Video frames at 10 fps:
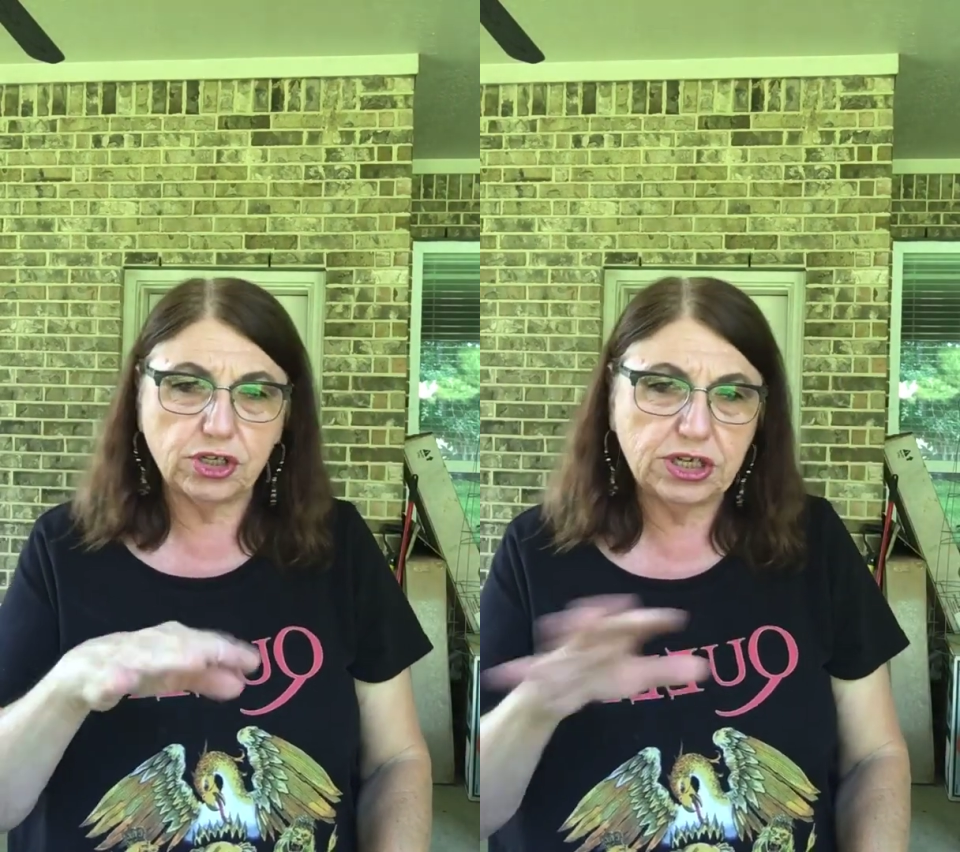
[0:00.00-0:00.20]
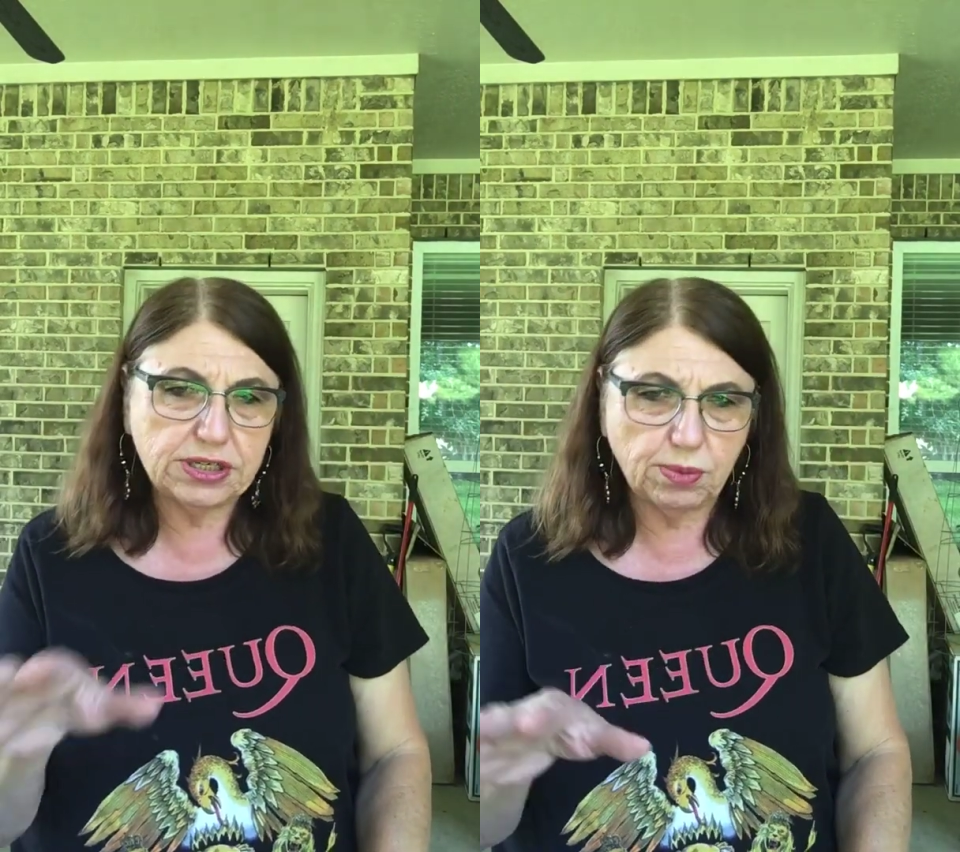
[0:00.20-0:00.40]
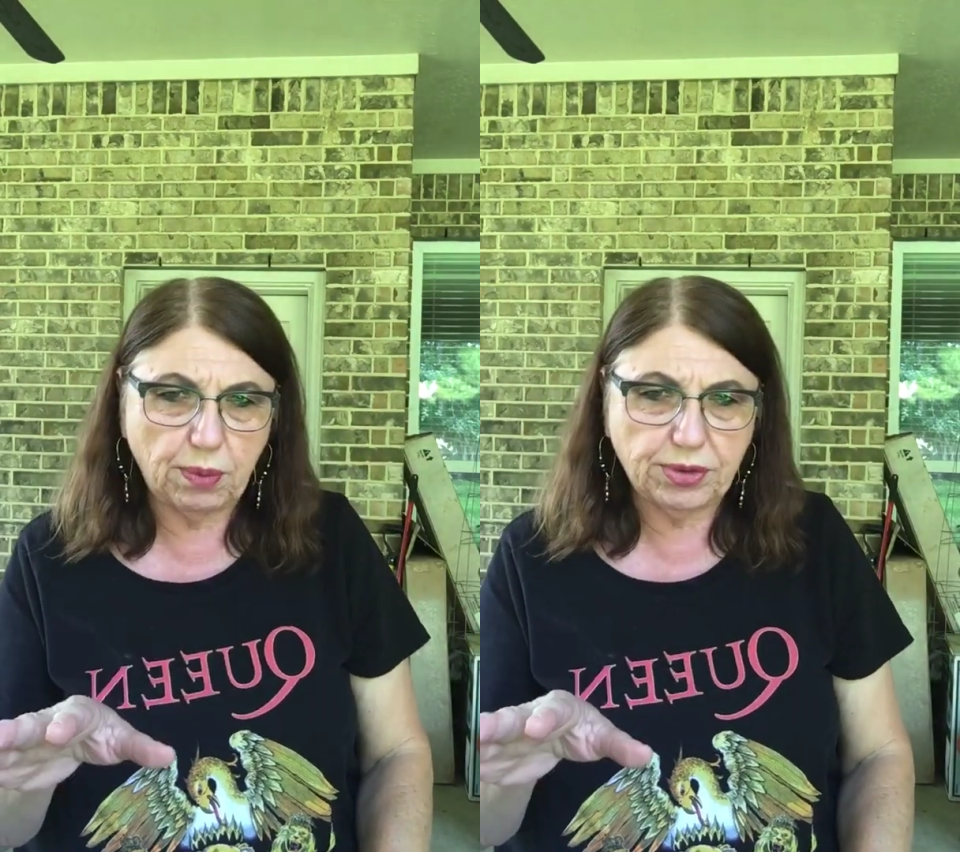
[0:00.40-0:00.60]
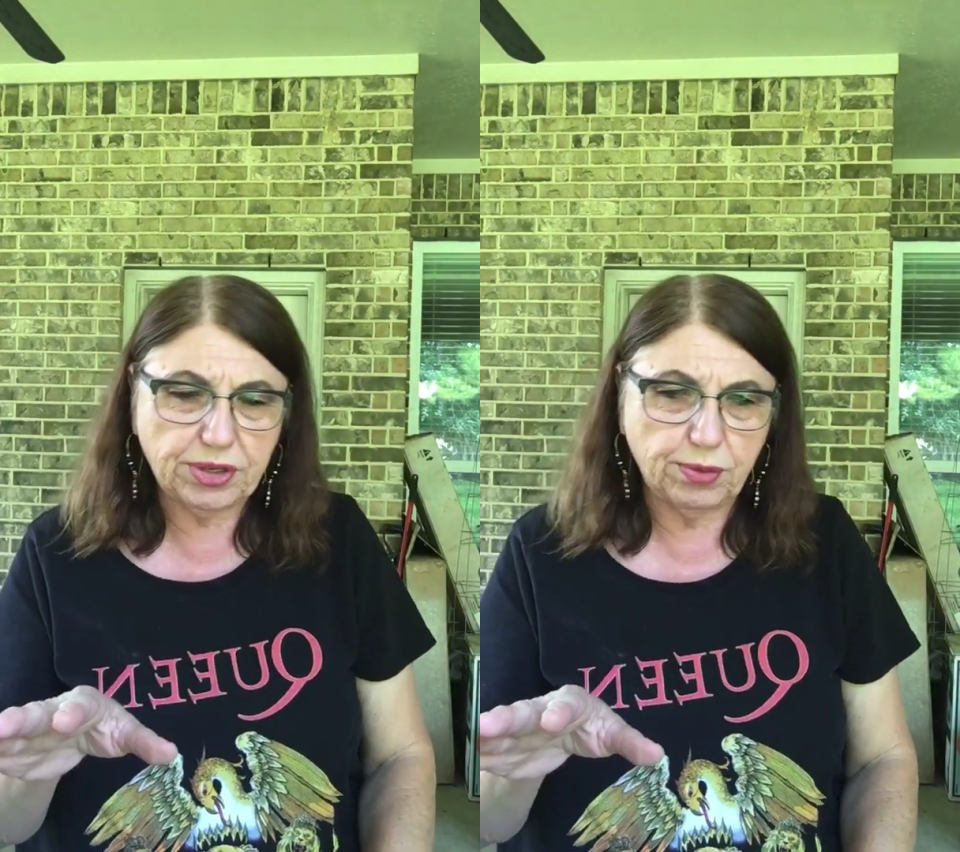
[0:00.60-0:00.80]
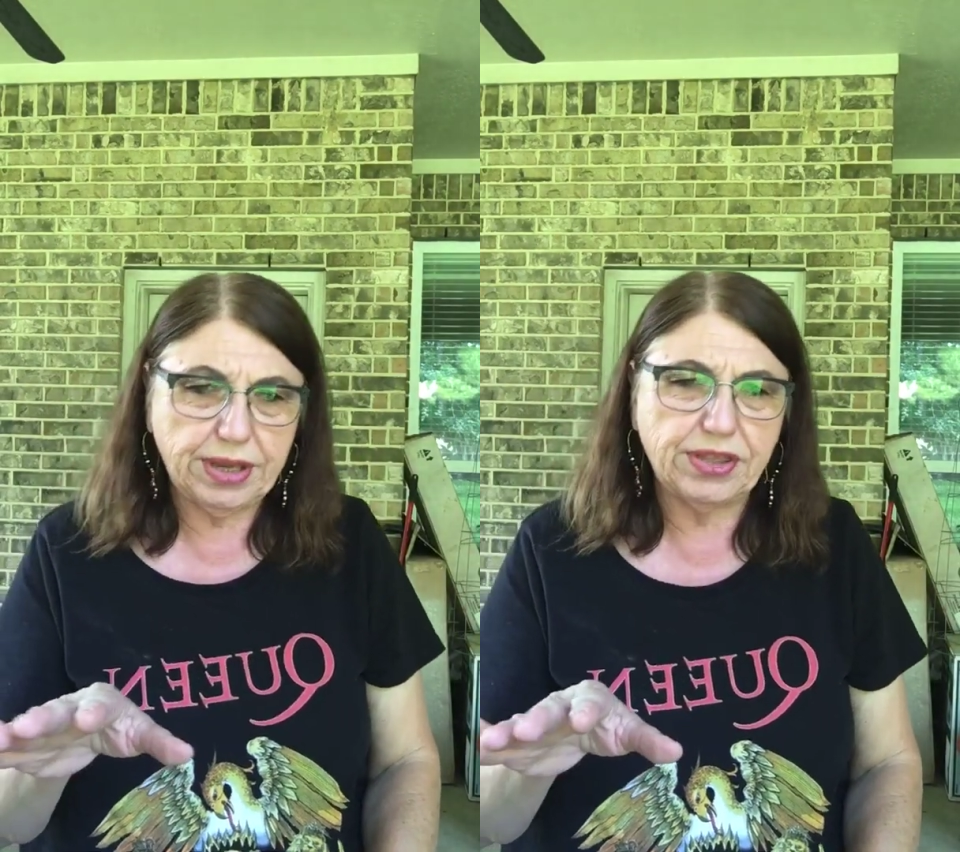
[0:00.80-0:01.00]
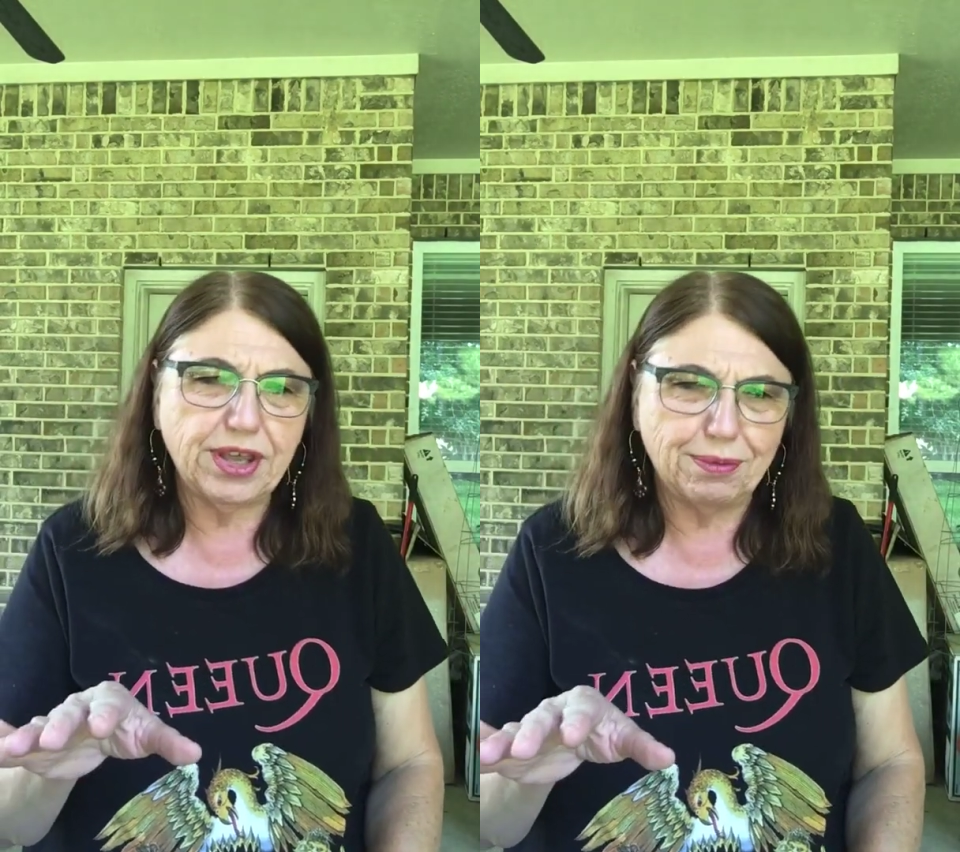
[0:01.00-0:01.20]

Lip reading: She's the one with the green thumb,